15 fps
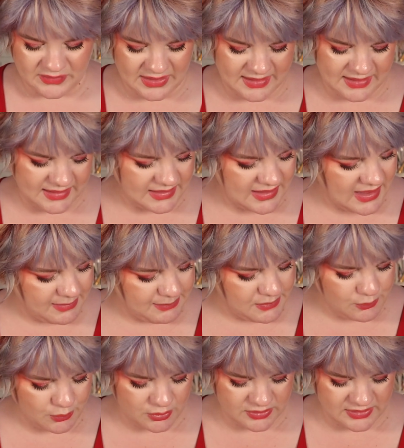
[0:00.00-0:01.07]
I have
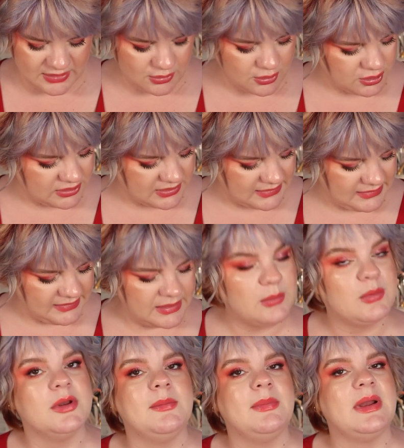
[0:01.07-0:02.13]
been working on a
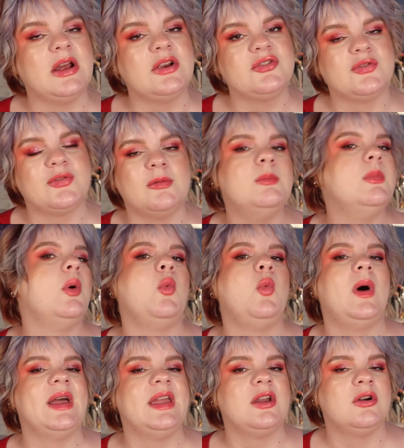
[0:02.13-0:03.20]
liquid blush from
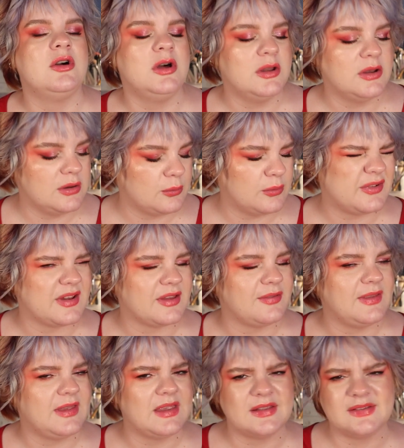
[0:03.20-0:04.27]
Wycon, which I
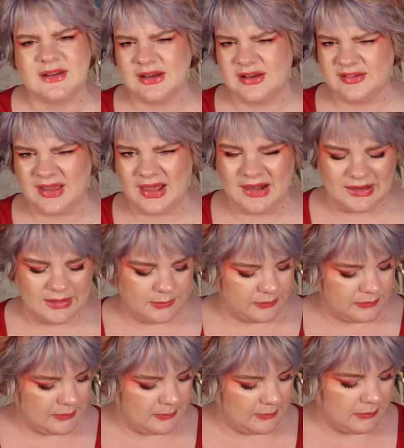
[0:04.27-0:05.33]
think is an
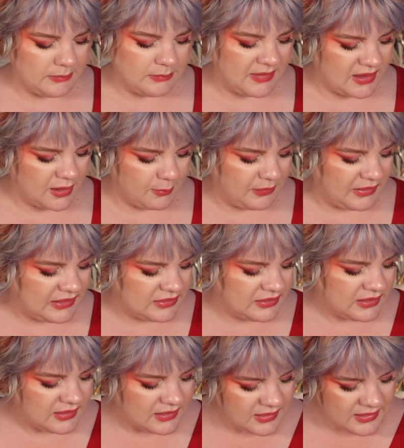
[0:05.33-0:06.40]
Italian makeup brand.